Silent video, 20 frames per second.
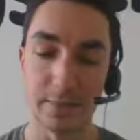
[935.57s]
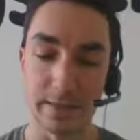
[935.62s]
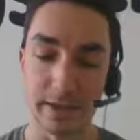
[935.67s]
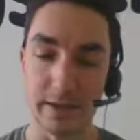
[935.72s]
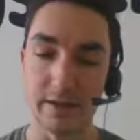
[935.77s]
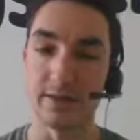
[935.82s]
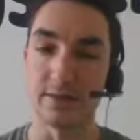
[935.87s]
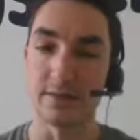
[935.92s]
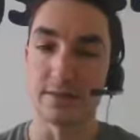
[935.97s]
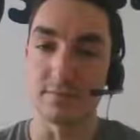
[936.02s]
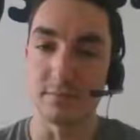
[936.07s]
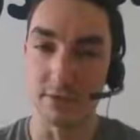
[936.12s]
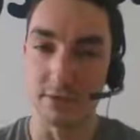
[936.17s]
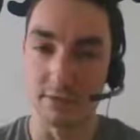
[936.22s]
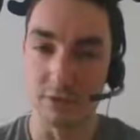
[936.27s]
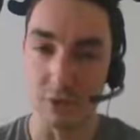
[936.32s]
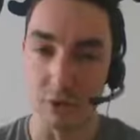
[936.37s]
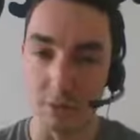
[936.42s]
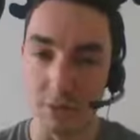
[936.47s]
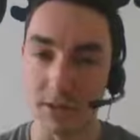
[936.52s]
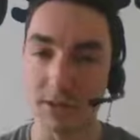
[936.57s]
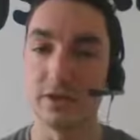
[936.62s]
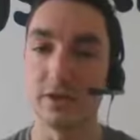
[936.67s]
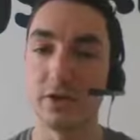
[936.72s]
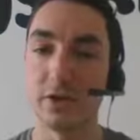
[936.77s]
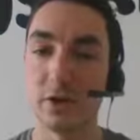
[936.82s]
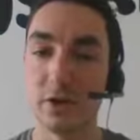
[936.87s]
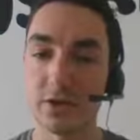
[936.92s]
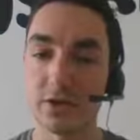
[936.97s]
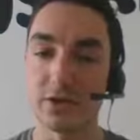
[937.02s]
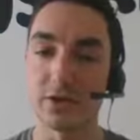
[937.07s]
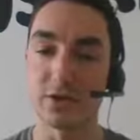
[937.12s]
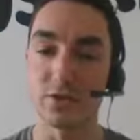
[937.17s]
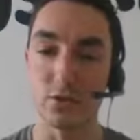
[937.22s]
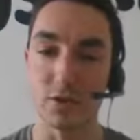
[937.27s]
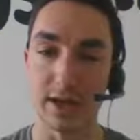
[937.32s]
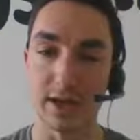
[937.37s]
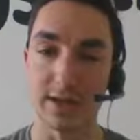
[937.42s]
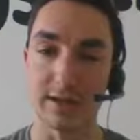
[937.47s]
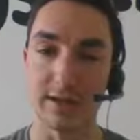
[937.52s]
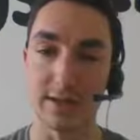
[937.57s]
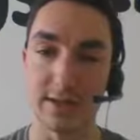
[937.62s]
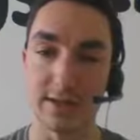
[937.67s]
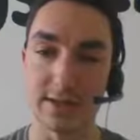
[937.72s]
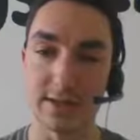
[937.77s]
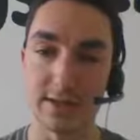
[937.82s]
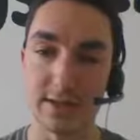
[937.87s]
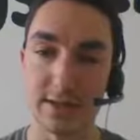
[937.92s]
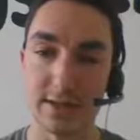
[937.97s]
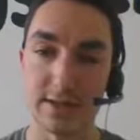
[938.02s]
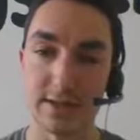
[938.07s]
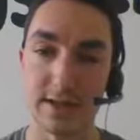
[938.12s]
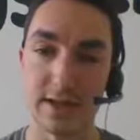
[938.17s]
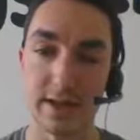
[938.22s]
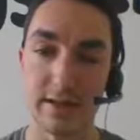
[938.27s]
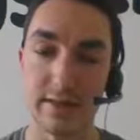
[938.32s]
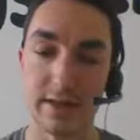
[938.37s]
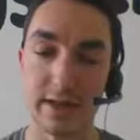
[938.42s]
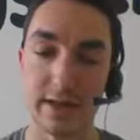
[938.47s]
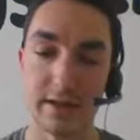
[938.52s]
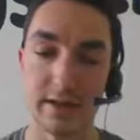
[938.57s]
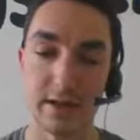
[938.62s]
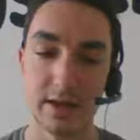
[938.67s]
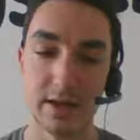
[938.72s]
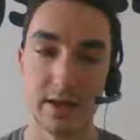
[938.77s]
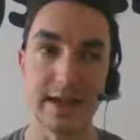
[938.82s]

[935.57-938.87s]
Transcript: This DerButton knows this, recognizes this, and then